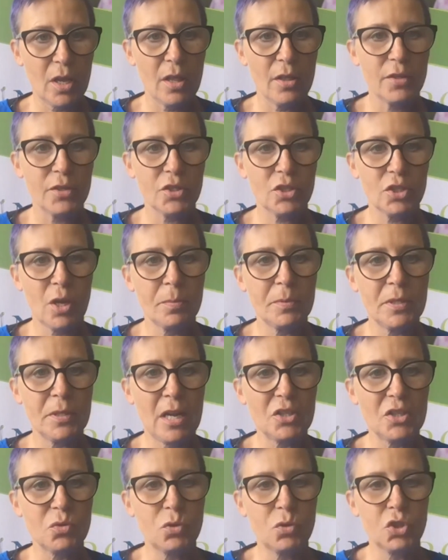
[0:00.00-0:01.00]
The
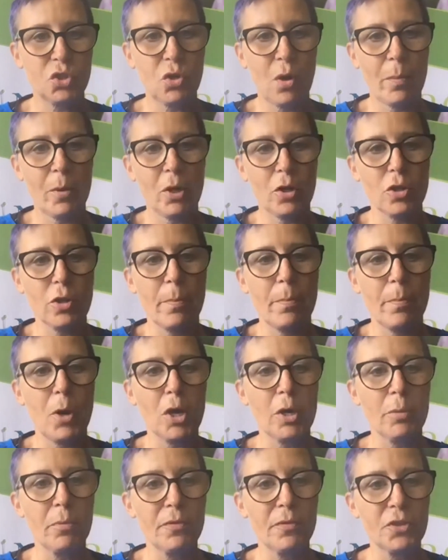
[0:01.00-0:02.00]
subtitles will show up along the
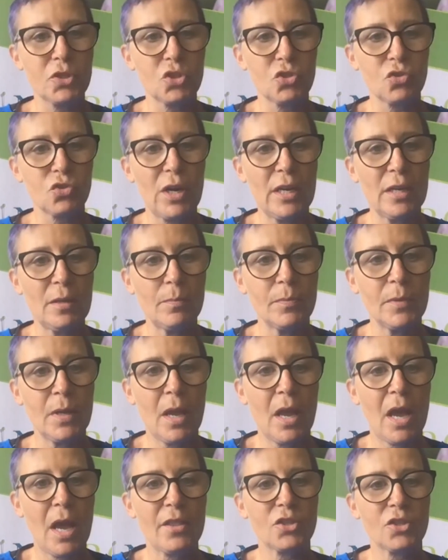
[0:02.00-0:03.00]
bottom of the screen,
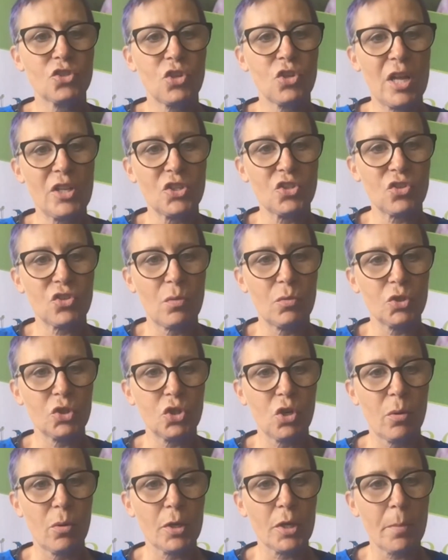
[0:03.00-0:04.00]
and the transcript will
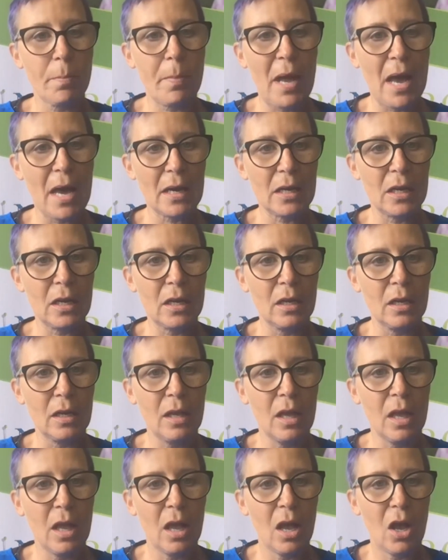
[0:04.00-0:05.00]
show up on a panel
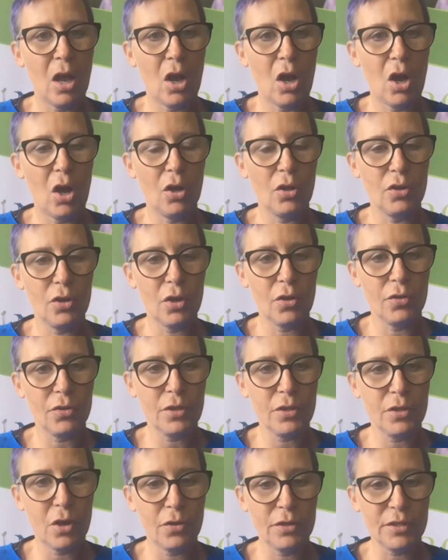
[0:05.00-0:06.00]

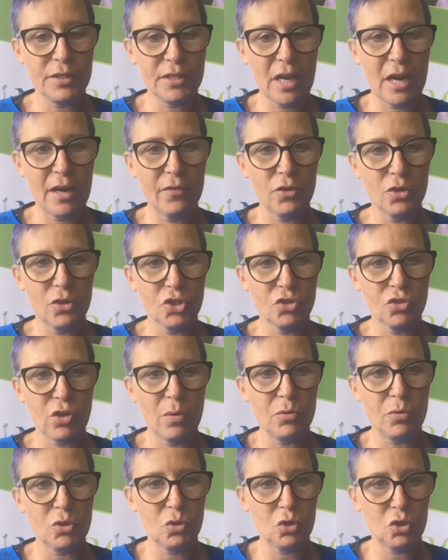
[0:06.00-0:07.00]
on the side of your screen,
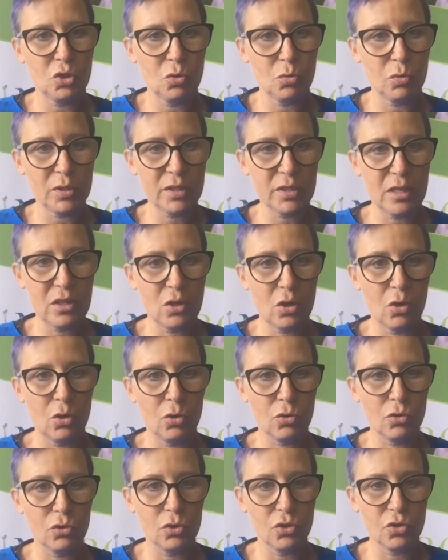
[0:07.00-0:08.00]
which you will see the
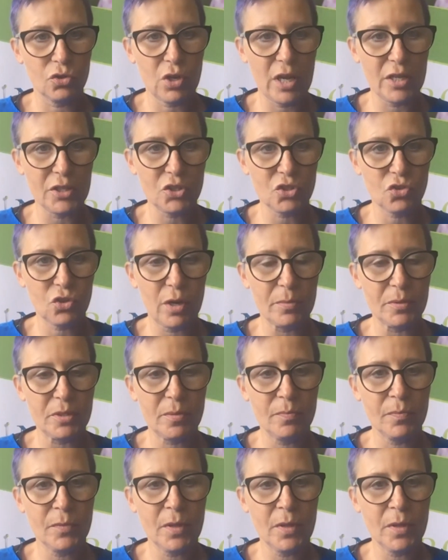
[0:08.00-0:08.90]
whole transcript.